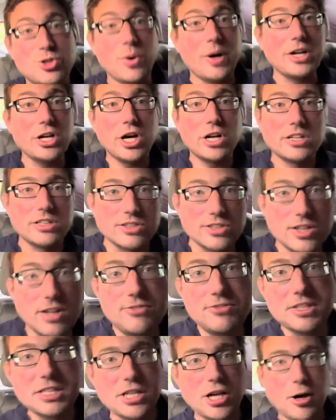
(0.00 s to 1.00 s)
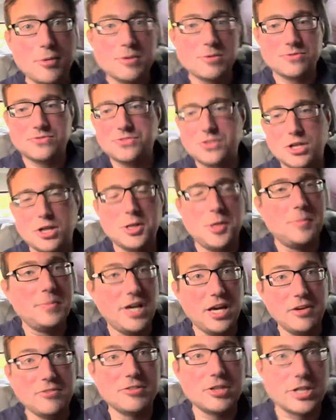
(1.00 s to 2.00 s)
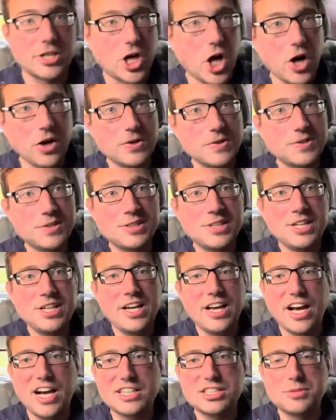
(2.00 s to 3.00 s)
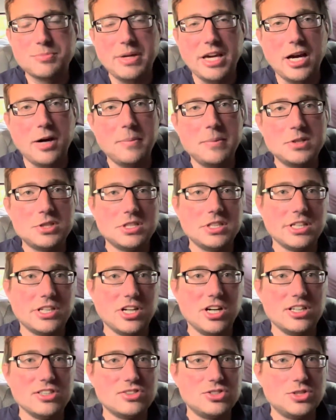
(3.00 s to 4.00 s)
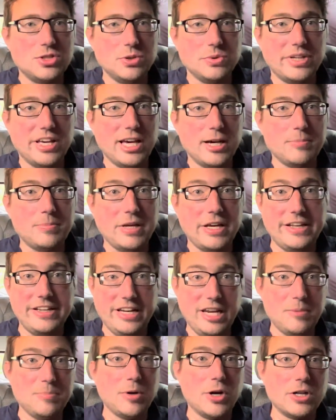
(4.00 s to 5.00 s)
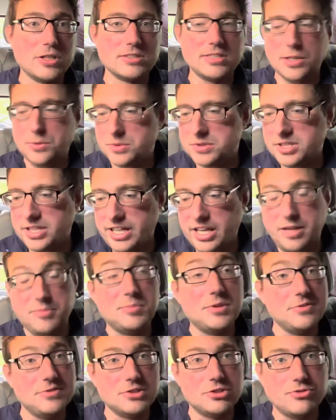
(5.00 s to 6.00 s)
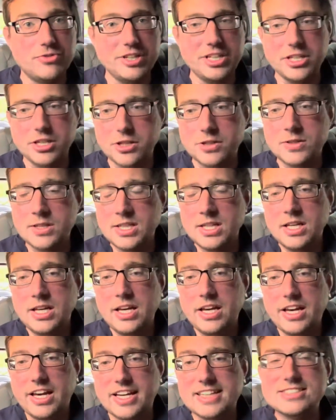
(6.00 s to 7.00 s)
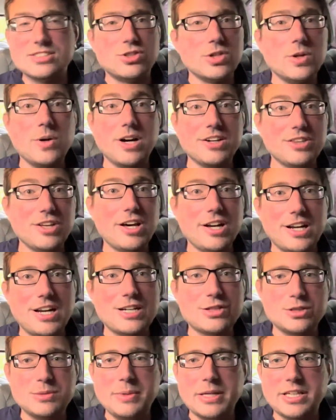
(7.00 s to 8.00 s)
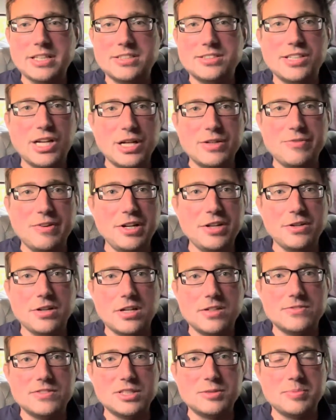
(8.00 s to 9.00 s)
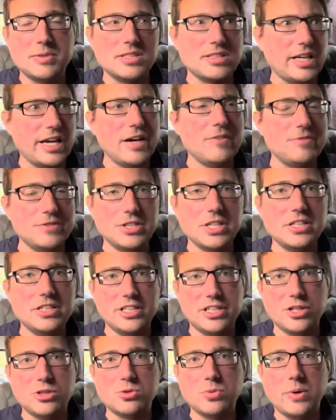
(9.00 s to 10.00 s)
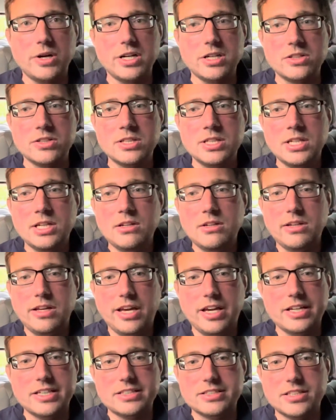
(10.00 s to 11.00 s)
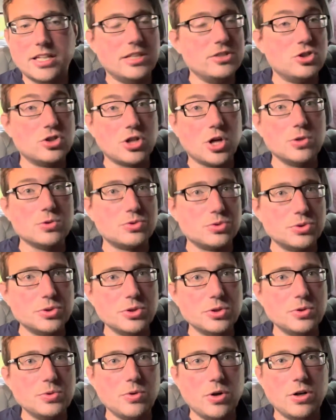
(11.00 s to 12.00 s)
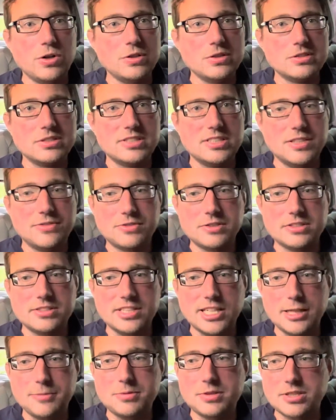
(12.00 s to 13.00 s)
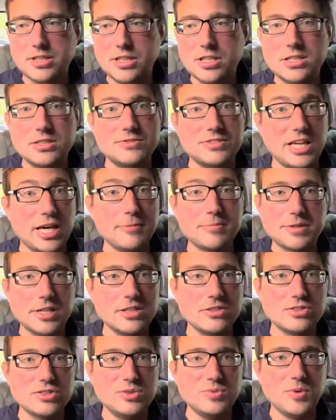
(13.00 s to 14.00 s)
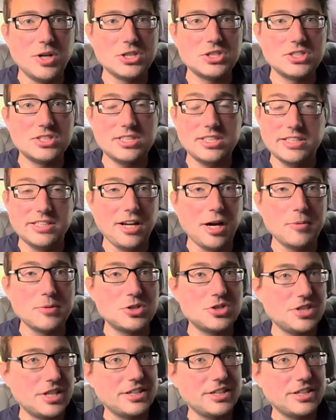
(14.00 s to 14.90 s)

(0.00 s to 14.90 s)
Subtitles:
I got a lovely comment from Ava Carl asking me how much it costs to camp at a park that was in a previous video. And so I thought I'd actually make an entire video out of this because I haven't done it in a while, and just go through all the different types of campgrounds in Washington and how much they